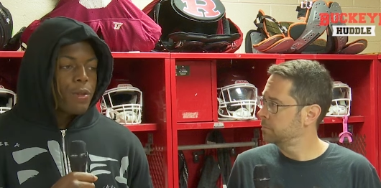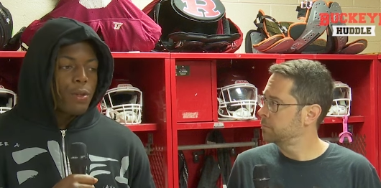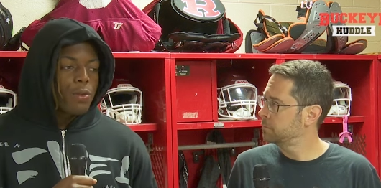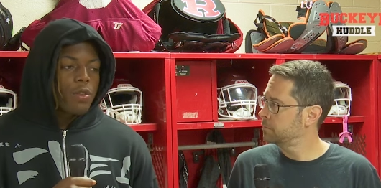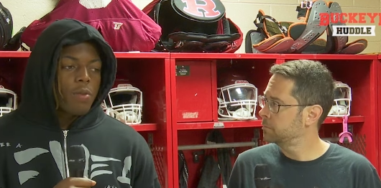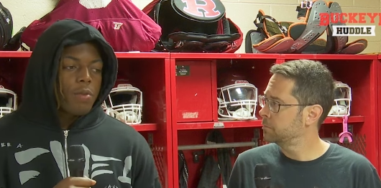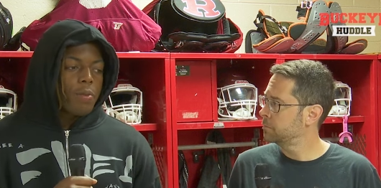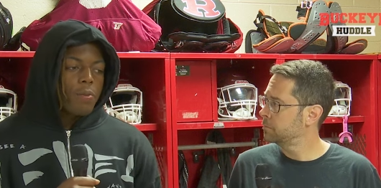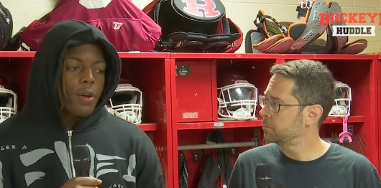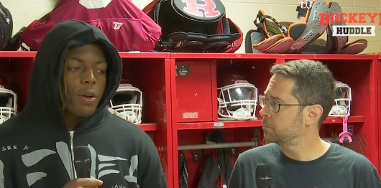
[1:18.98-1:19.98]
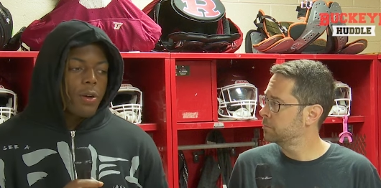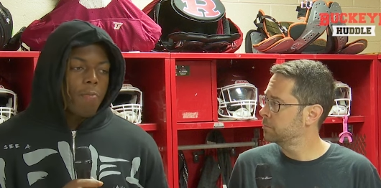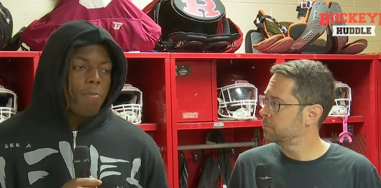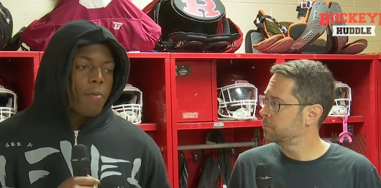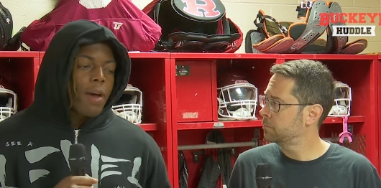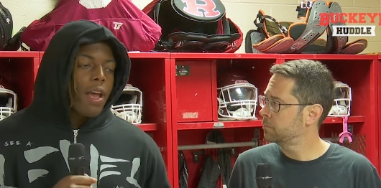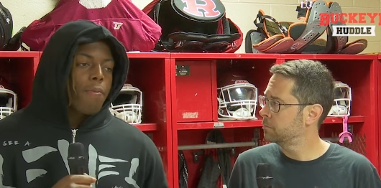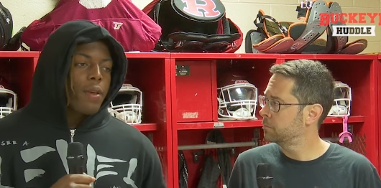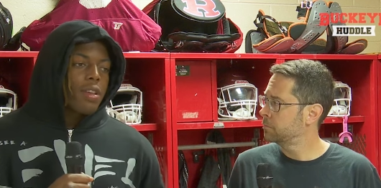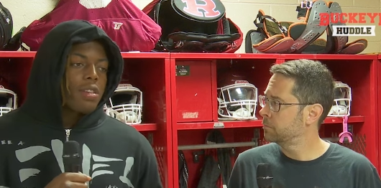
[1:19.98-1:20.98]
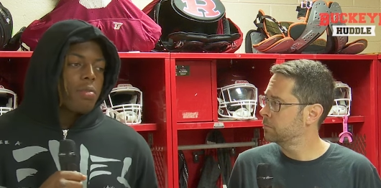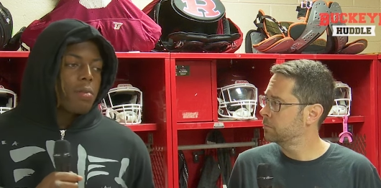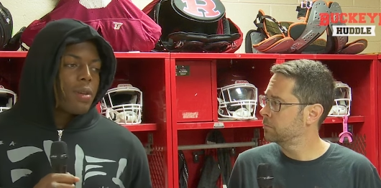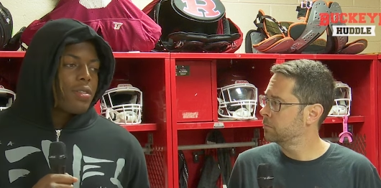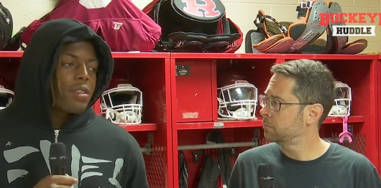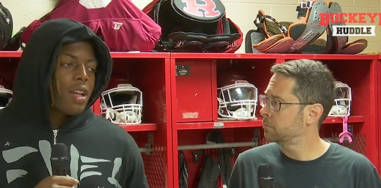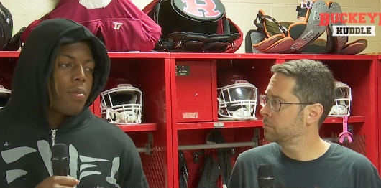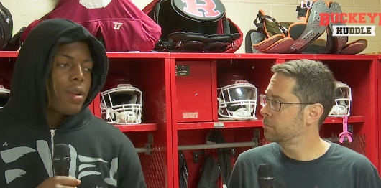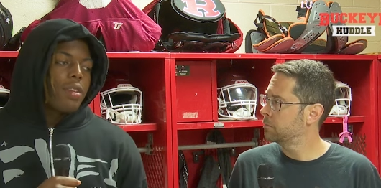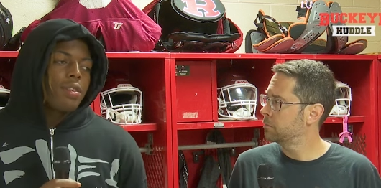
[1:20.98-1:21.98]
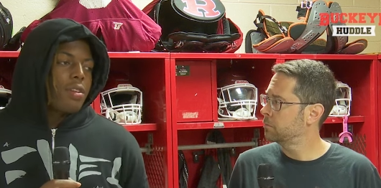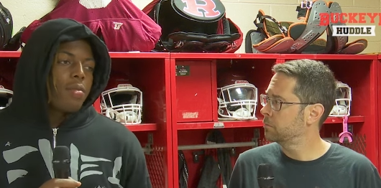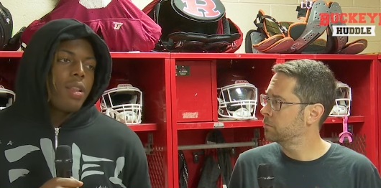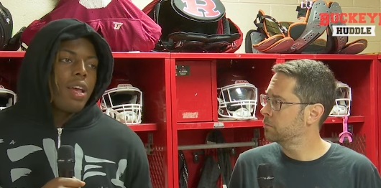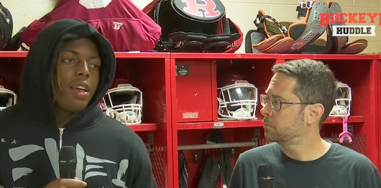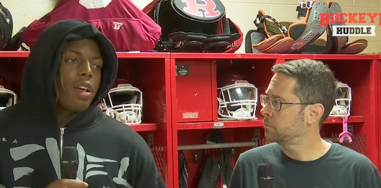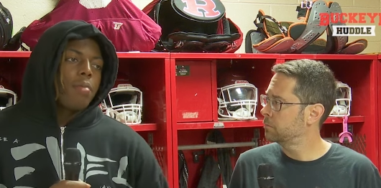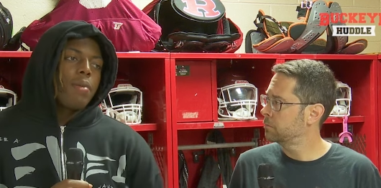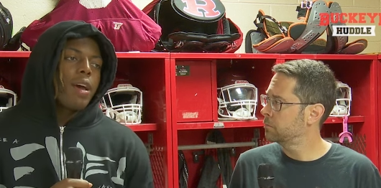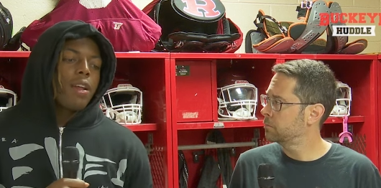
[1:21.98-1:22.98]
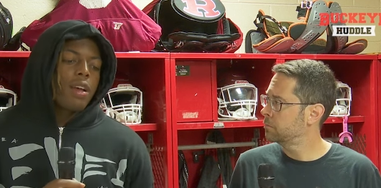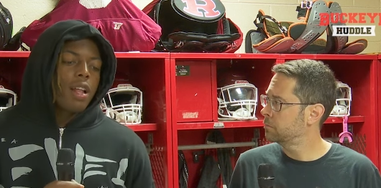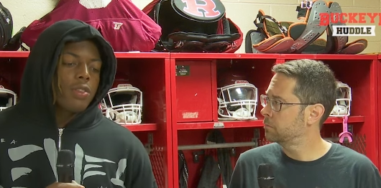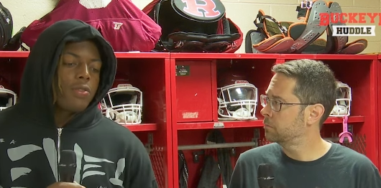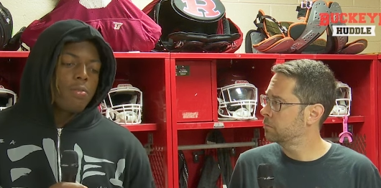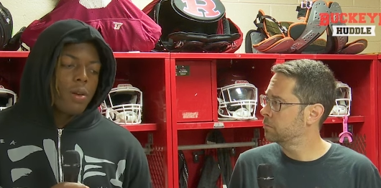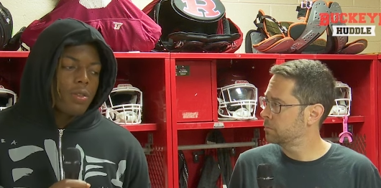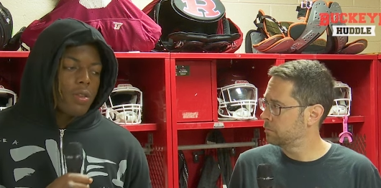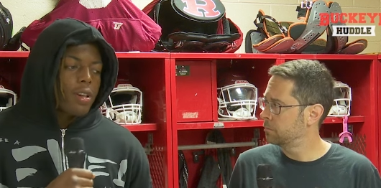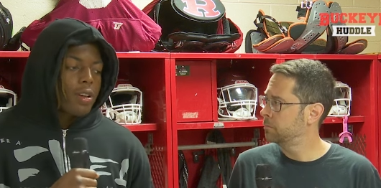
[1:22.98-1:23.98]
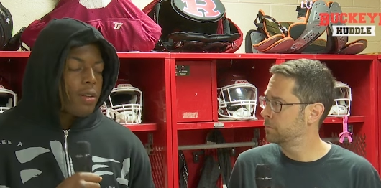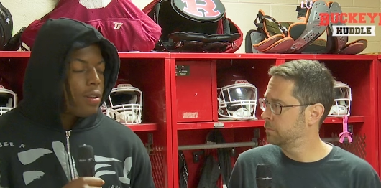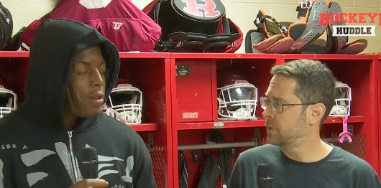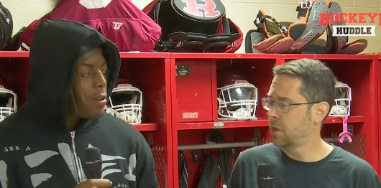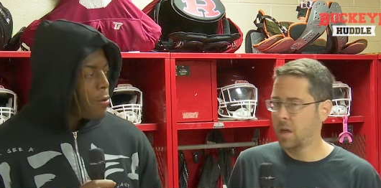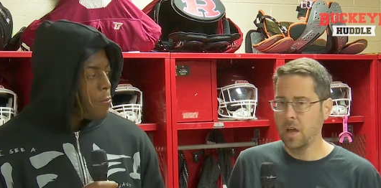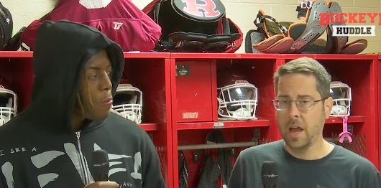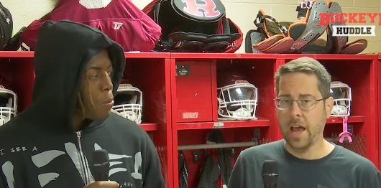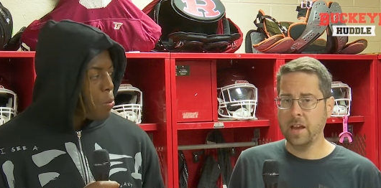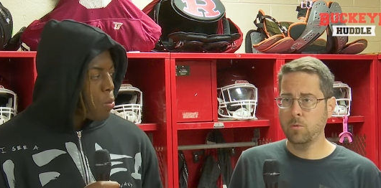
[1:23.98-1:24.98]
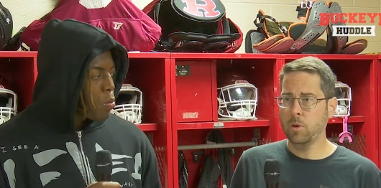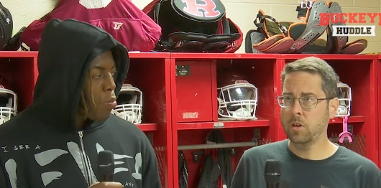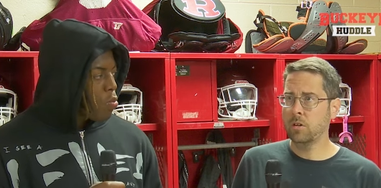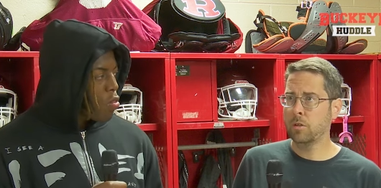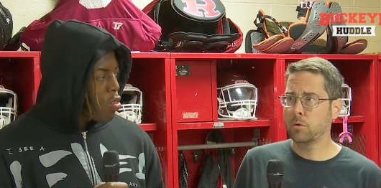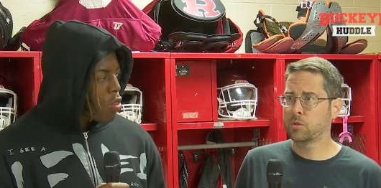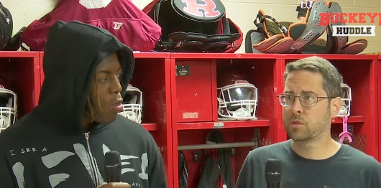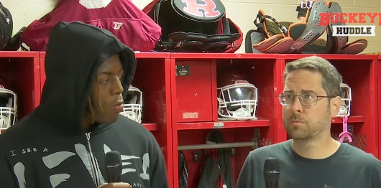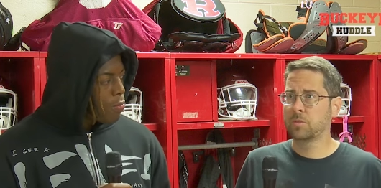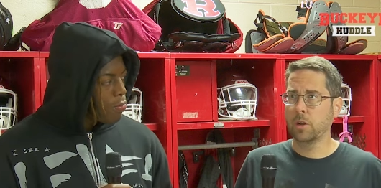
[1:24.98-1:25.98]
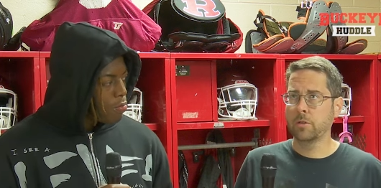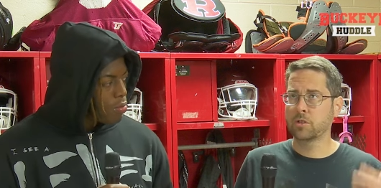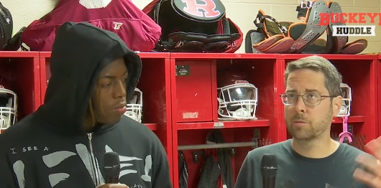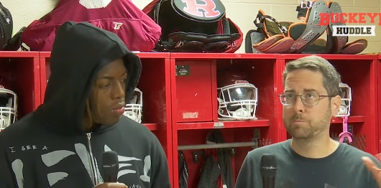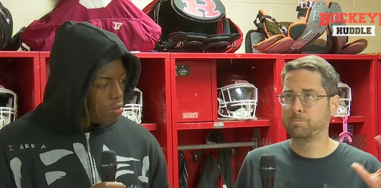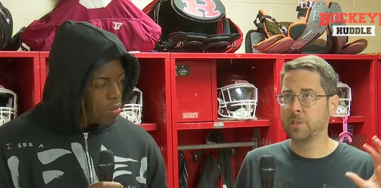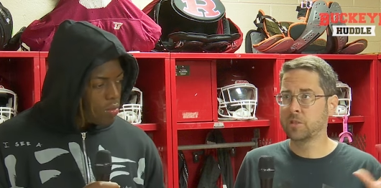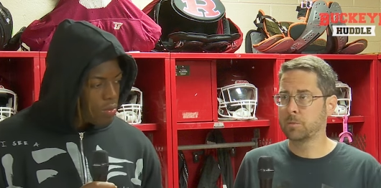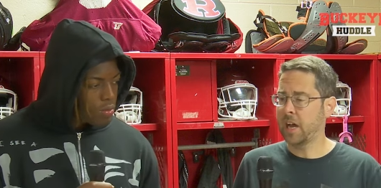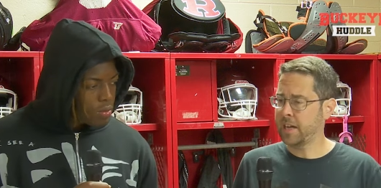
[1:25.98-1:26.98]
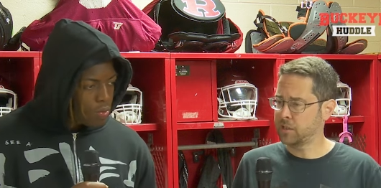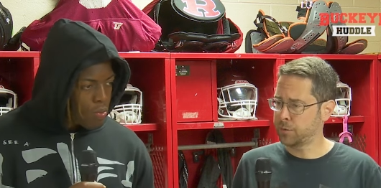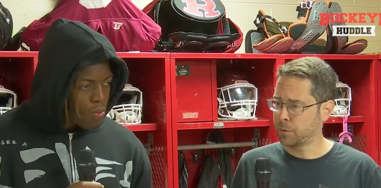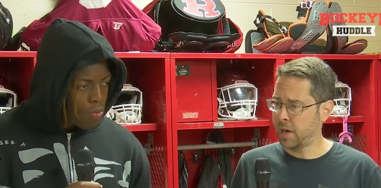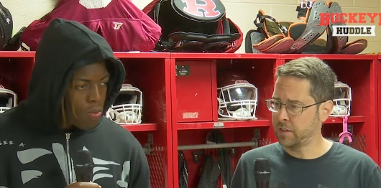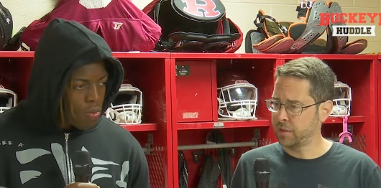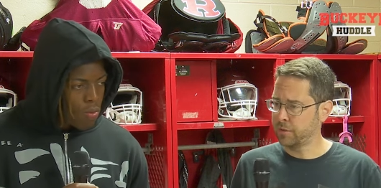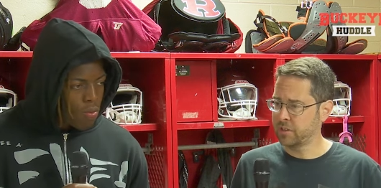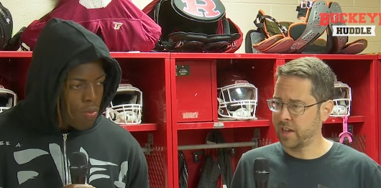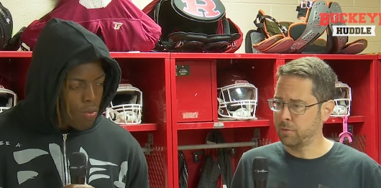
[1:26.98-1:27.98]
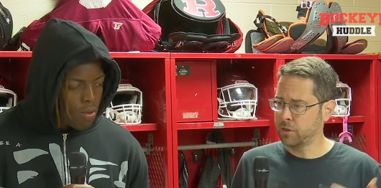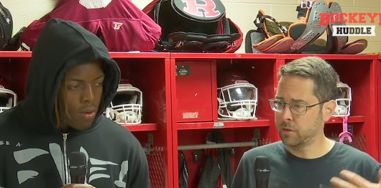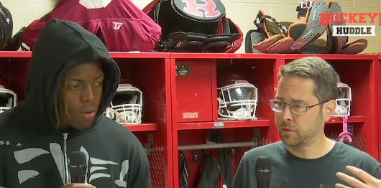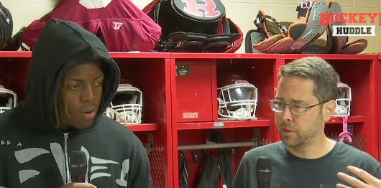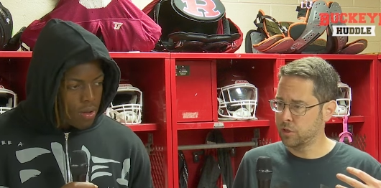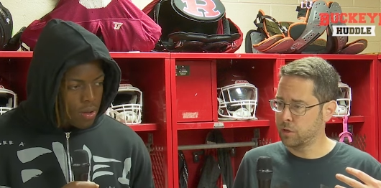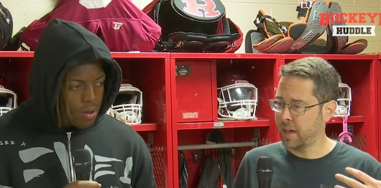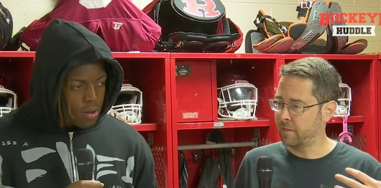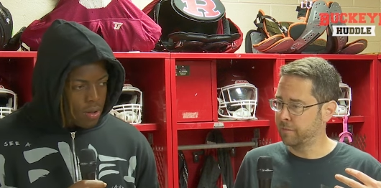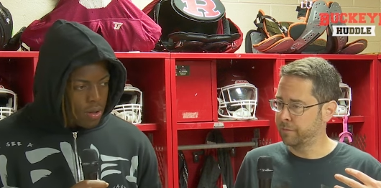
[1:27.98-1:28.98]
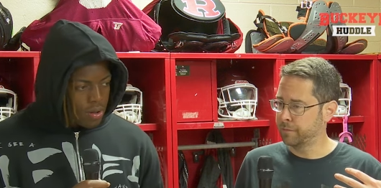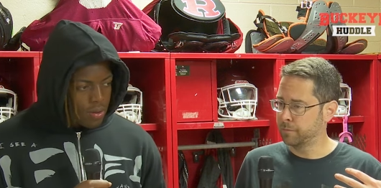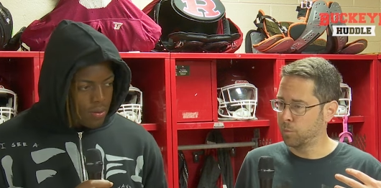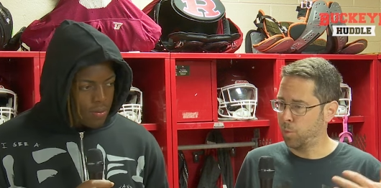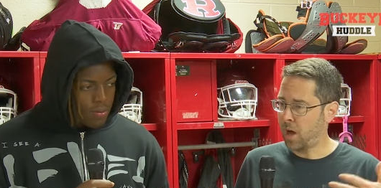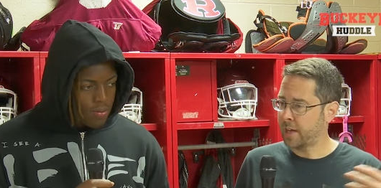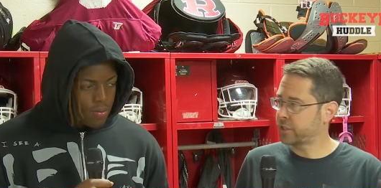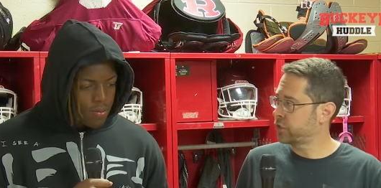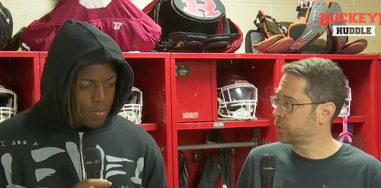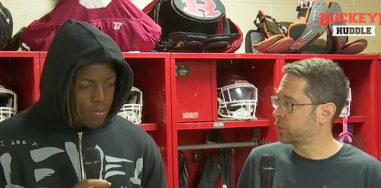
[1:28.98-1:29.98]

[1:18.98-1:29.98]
Speaker 1: produced some of the, in my opinion, some of the best linemen that's come, out of college football. So, yeah.
Speaker 2: Anyone of those, you know, there's been some guys through Ohio State, anyone that you kind of watched